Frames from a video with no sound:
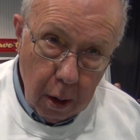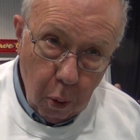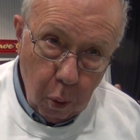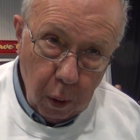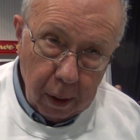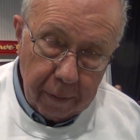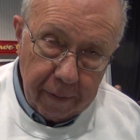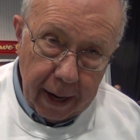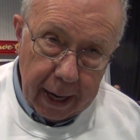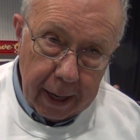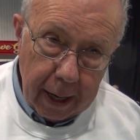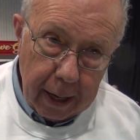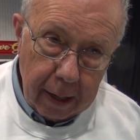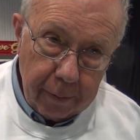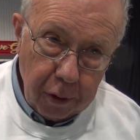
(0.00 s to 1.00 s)
We'll invite
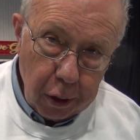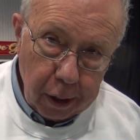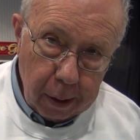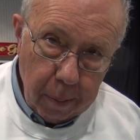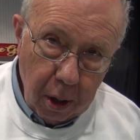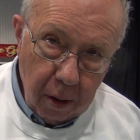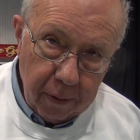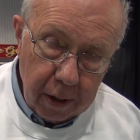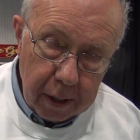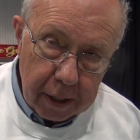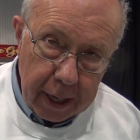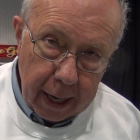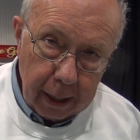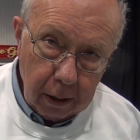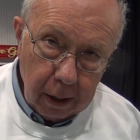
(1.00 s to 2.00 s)
any of you to come over and
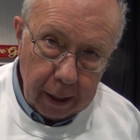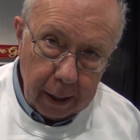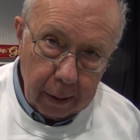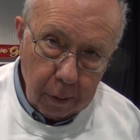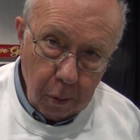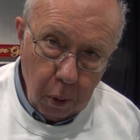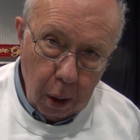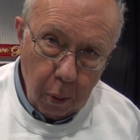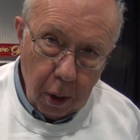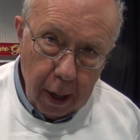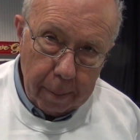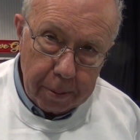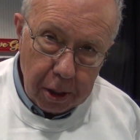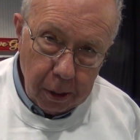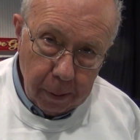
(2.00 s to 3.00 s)
take a look at what we're
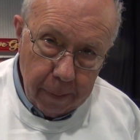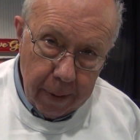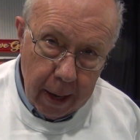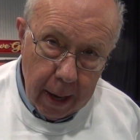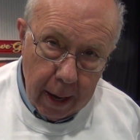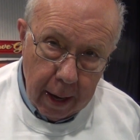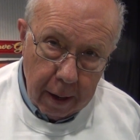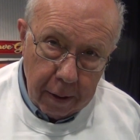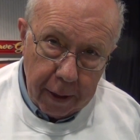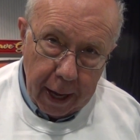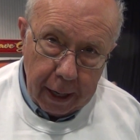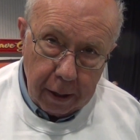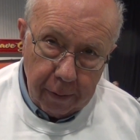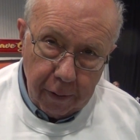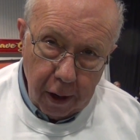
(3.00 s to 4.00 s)
up to.
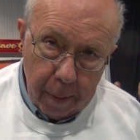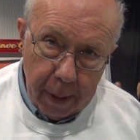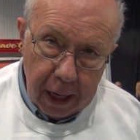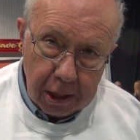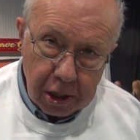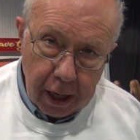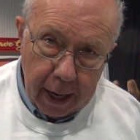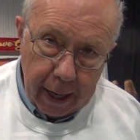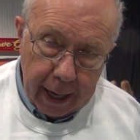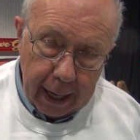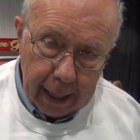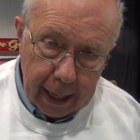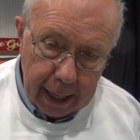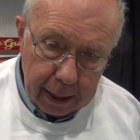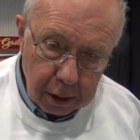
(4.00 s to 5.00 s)
Thank you very much, and
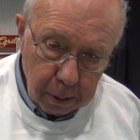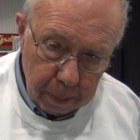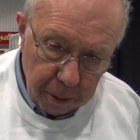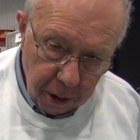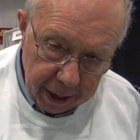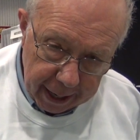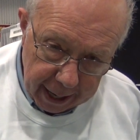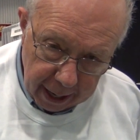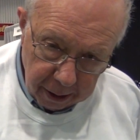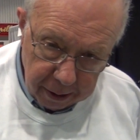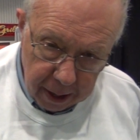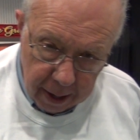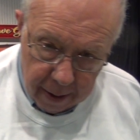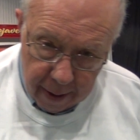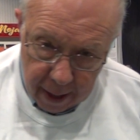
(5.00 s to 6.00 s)
I'd like to point out
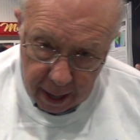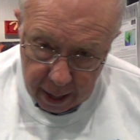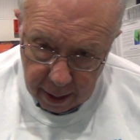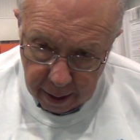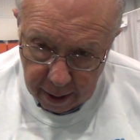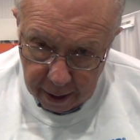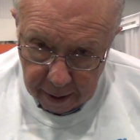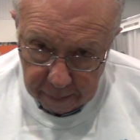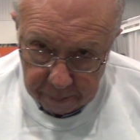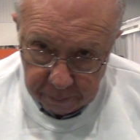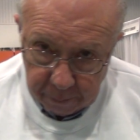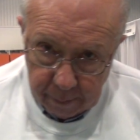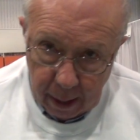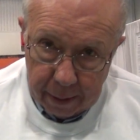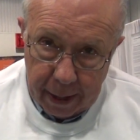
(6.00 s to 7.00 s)

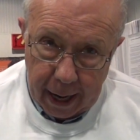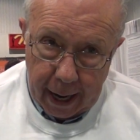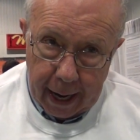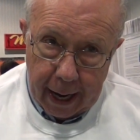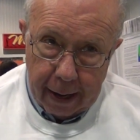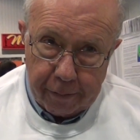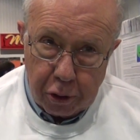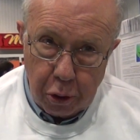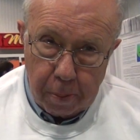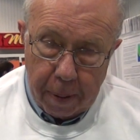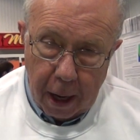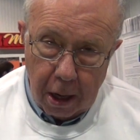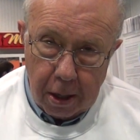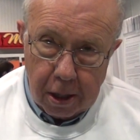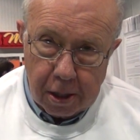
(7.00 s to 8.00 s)
that I have two
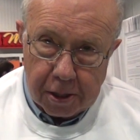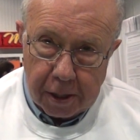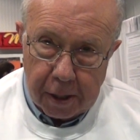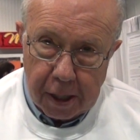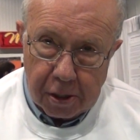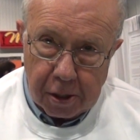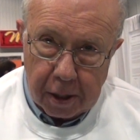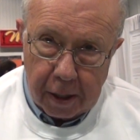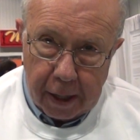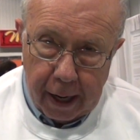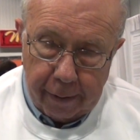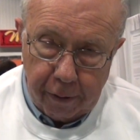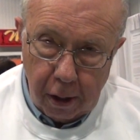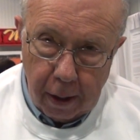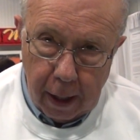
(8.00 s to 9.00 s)
partners in this
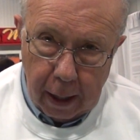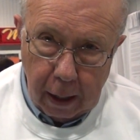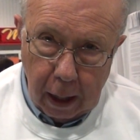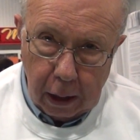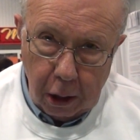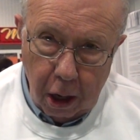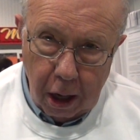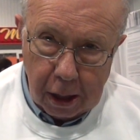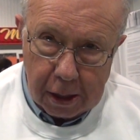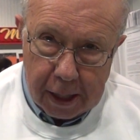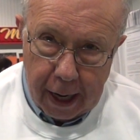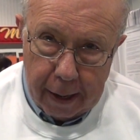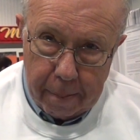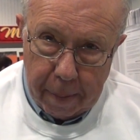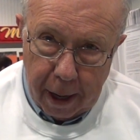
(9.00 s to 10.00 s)
endeavor, a
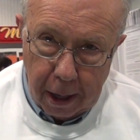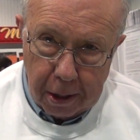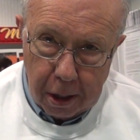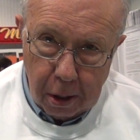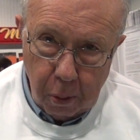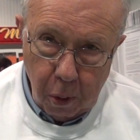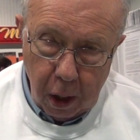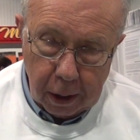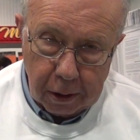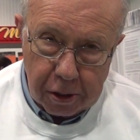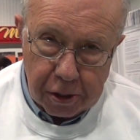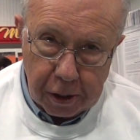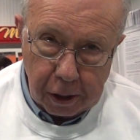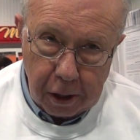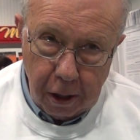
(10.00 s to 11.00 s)
longtime partner, Walter
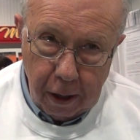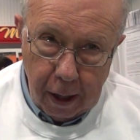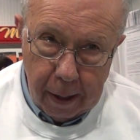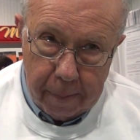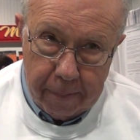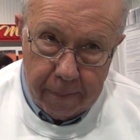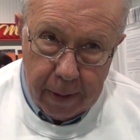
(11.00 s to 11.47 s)
Sikora,